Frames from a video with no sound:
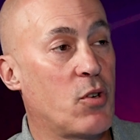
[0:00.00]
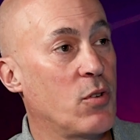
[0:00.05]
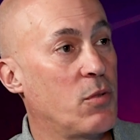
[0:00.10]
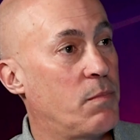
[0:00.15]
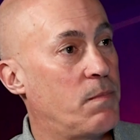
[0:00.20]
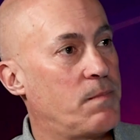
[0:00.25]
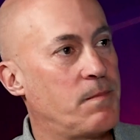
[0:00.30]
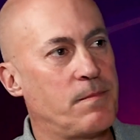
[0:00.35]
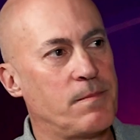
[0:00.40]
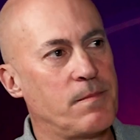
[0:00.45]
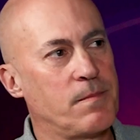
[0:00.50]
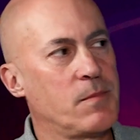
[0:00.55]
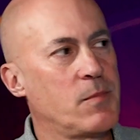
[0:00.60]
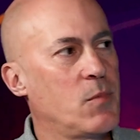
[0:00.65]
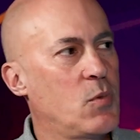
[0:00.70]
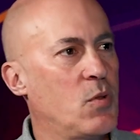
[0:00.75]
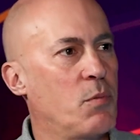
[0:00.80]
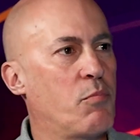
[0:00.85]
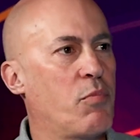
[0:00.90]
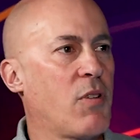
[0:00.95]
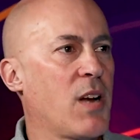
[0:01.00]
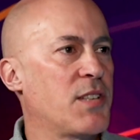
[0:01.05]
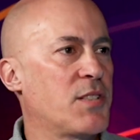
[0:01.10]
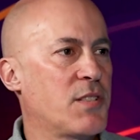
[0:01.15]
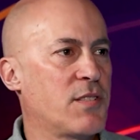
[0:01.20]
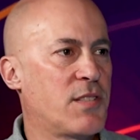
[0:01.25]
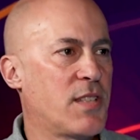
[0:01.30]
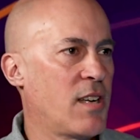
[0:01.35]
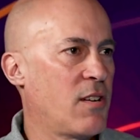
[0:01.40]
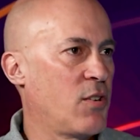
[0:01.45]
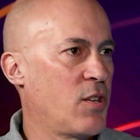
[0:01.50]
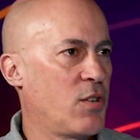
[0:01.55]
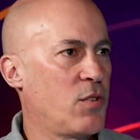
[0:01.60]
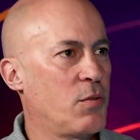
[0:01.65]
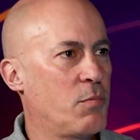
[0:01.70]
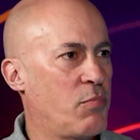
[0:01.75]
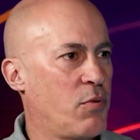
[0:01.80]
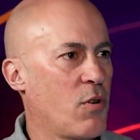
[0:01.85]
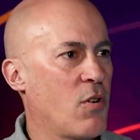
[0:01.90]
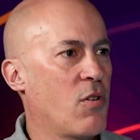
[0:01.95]
a good presence there and a
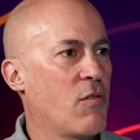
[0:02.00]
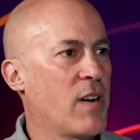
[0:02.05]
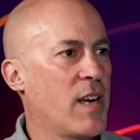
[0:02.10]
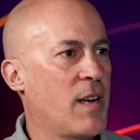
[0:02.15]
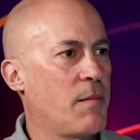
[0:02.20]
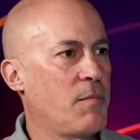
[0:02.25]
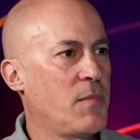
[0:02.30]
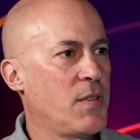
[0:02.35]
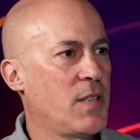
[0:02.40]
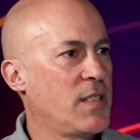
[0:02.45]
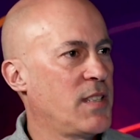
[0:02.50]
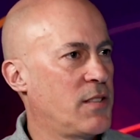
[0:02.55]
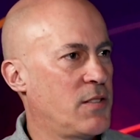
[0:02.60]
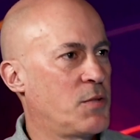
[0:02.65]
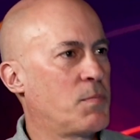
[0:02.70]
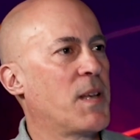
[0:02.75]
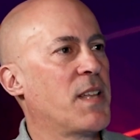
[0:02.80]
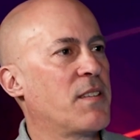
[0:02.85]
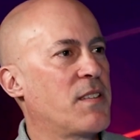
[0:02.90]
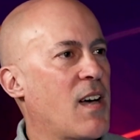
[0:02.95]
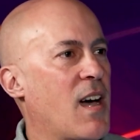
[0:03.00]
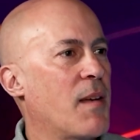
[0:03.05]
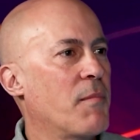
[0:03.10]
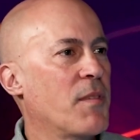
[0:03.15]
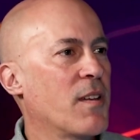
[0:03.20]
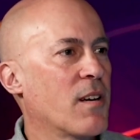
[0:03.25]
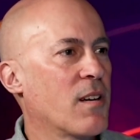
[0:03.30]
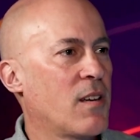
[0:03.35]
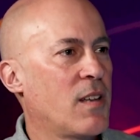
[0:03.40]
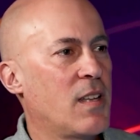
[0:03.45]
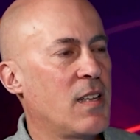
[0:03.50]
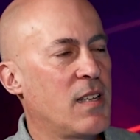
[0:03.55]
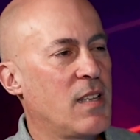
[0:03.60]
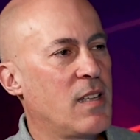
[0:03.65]
good program, you need to spend time there.